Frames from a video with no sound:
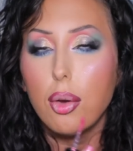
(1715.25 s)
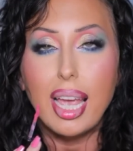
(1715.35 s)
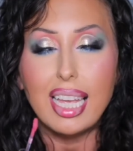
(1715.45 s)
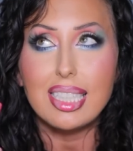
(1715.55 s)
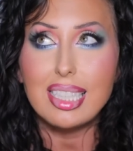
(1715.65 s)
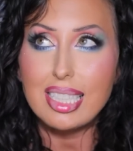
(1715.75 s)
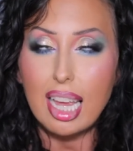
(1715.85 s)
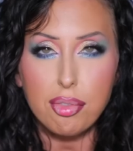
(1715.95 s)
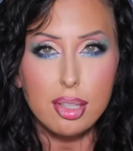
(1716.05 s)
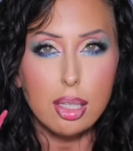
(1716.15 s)
Okay, it's
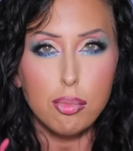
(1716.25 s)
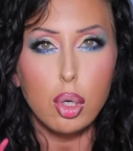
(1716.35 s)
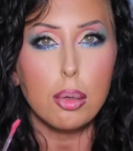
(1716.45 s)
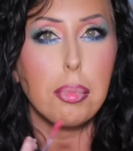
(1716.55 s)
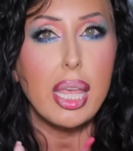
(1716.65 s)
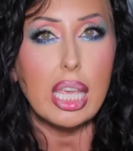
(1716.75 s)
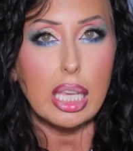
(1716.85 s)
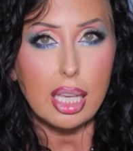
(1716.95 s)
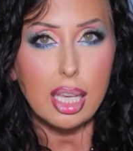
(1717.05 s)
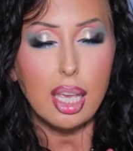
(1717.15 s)
definitely more
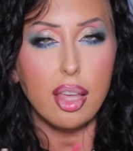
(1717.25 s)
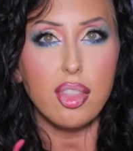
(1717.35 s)
pinky